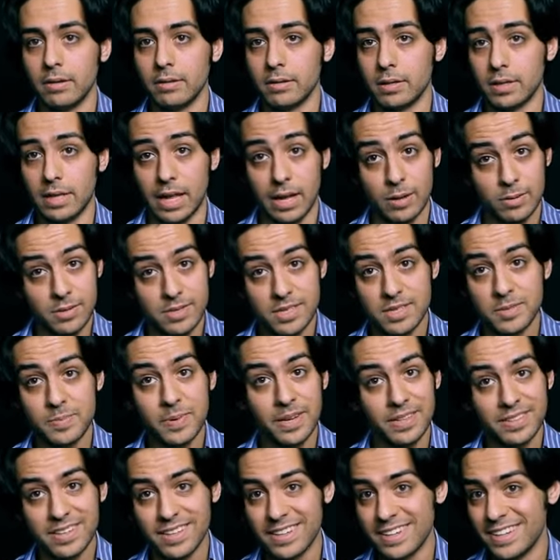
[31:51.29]
clouds is
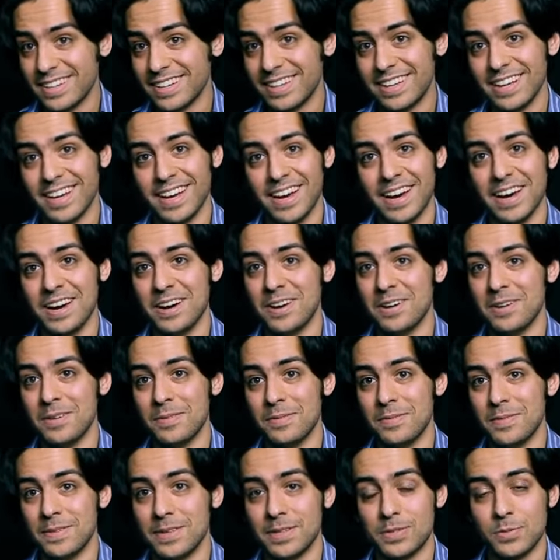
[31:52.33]
built in. Uh,
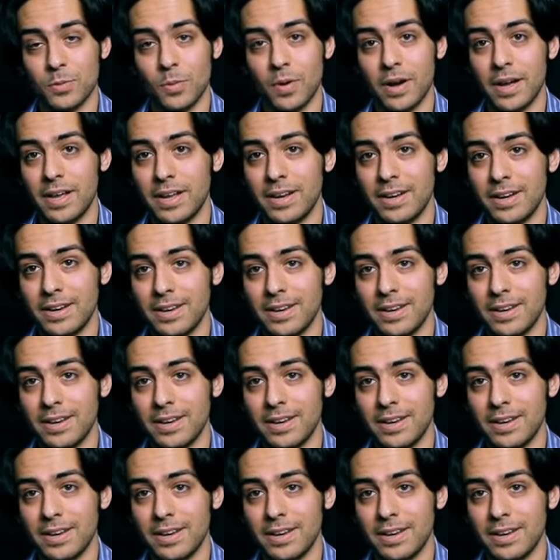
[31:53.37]
it's what